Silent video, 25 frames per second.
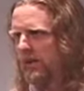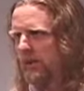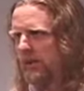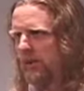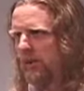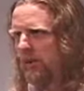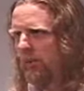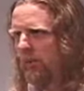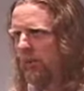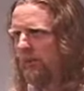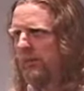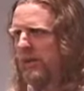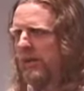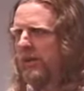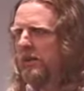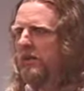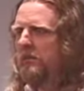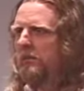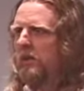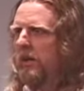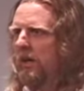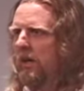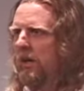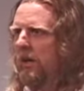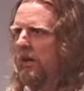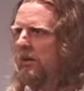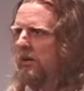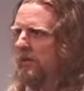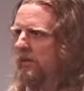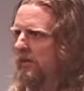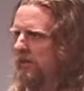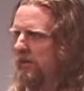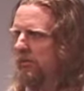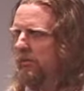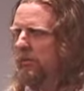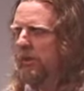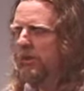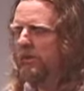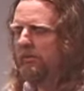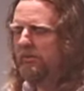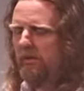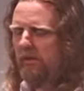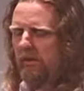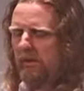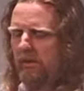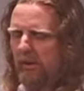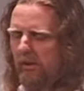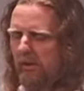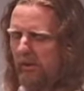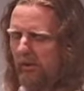You know, we meet in the middle. We,
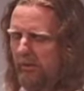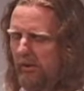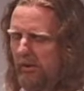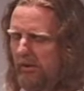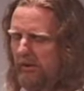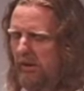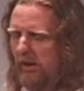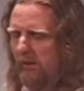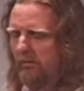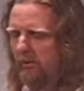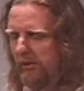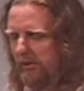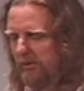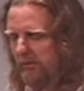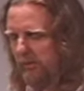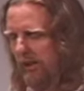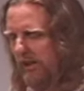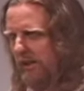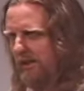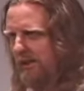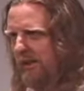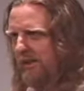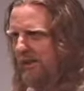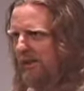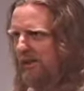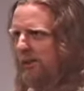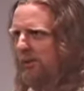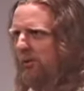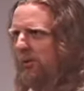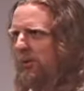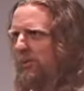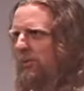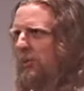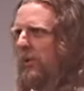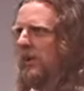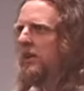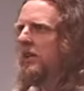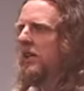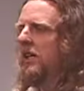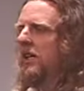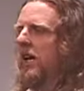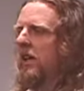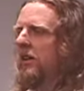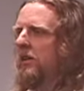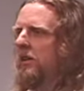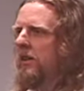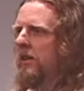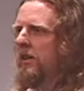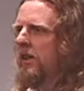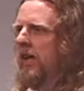you know, appreciate what each other do and work
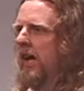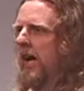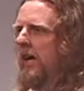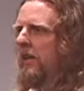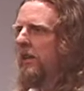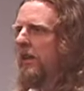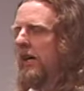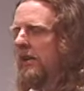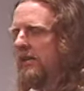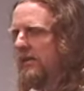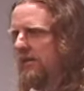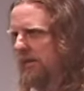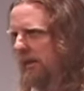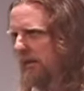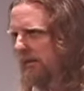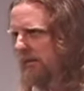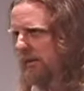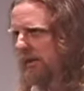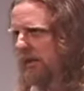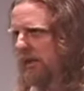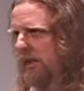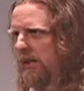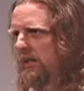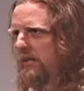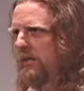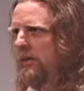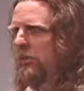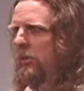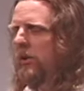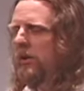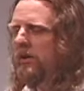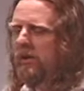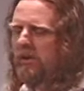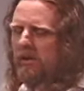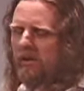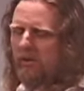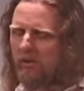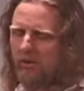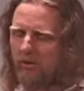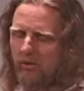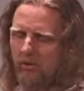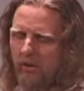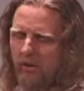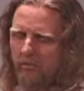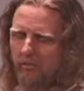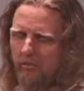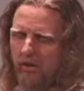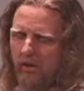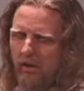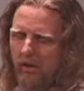together in that. That's that's an easy one to do.
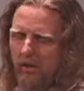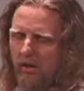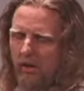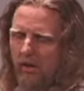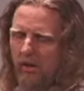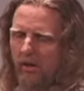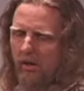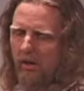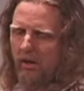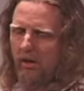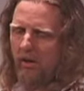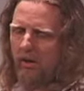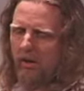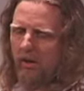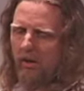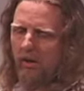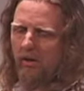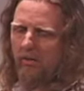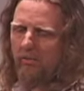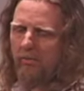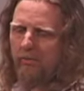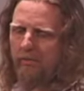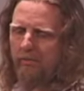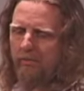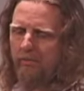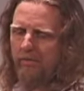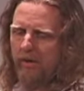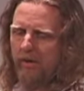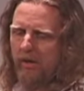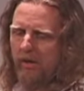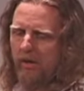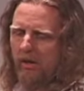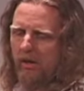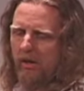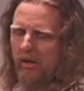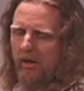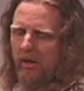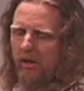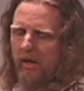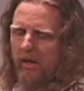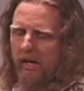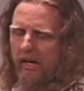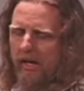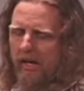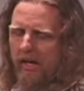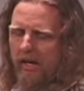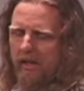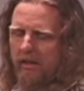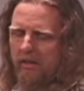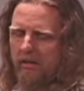Uh, uh,
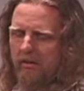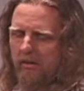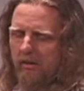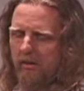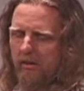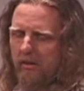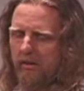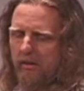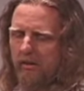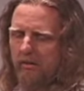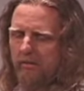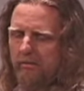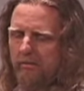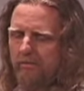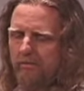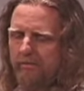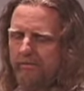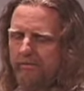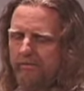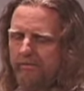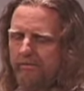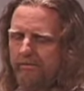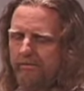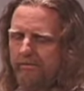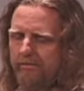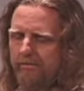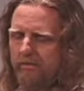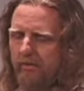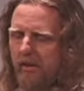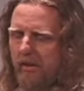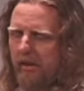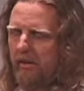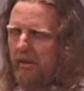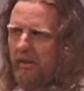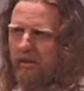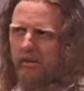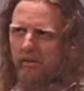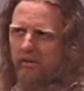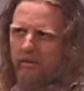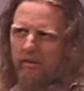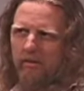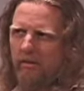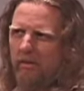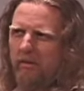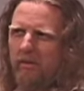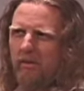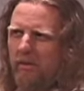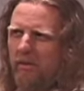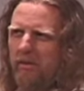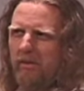and, um, and and, there's,
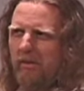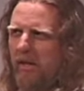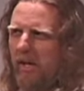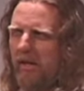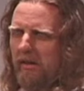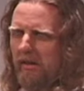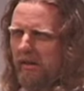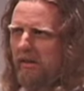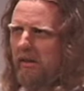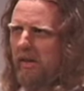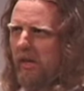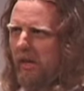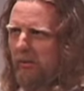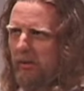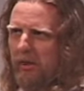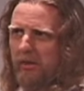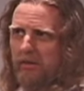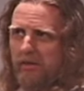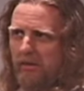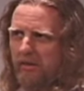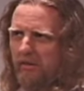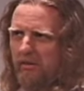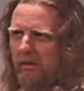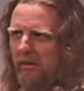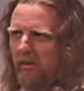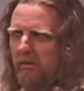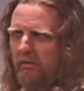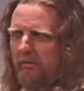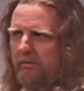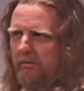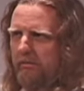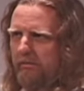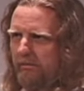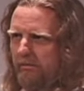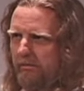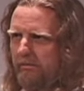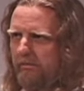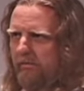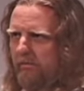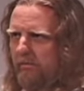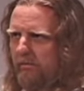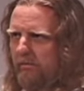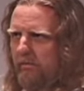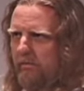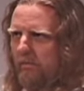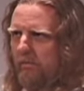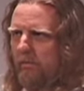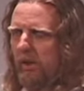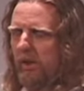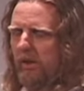there's those kinds of collaborations that
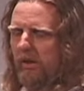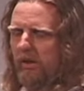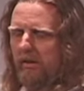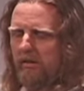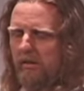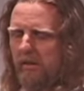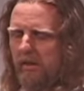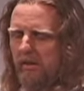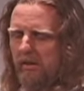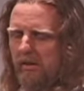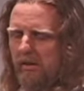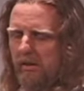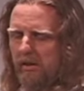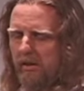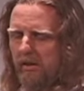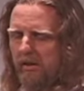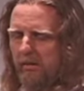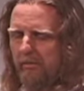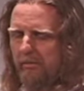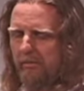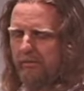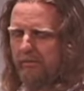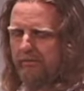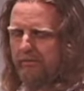are real easy. Um,